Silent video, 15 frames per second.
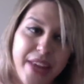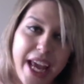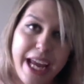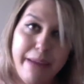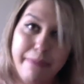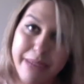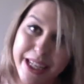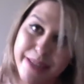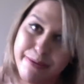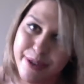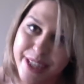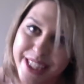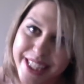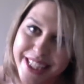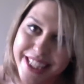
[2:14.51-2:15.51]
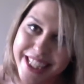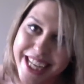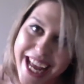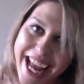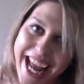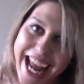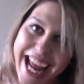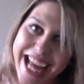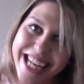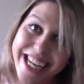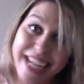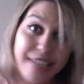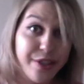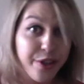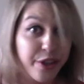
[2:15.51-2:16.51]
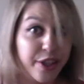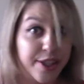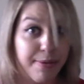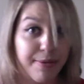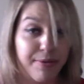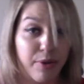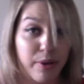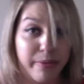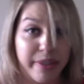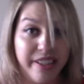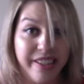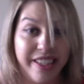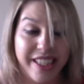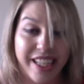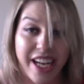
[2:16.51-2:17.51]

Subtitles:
a mesmerist and a circus performer,